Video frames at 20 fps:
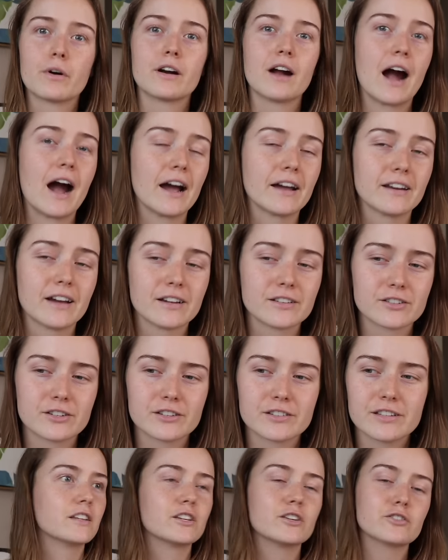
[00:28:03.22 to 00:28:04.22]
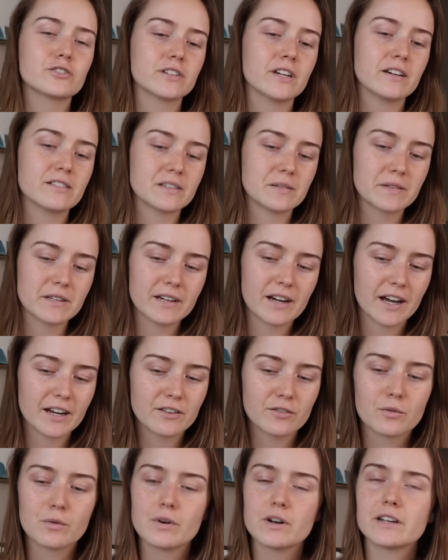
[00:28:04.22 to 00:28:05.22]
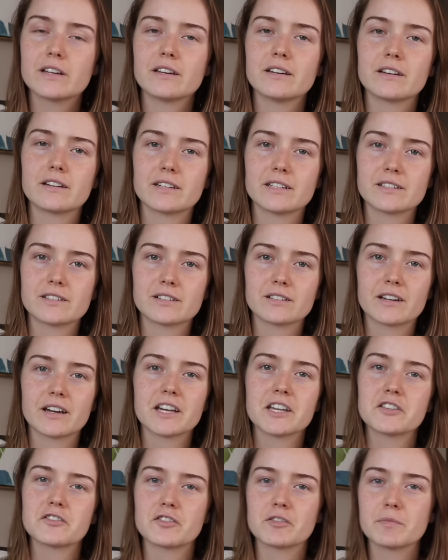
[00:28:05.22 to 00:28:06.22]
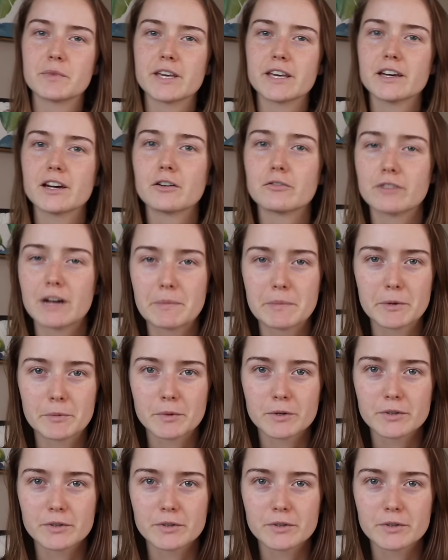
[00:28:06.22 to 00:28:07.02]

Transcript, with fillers: ionizers usually have something kind of working against their case for being a reputable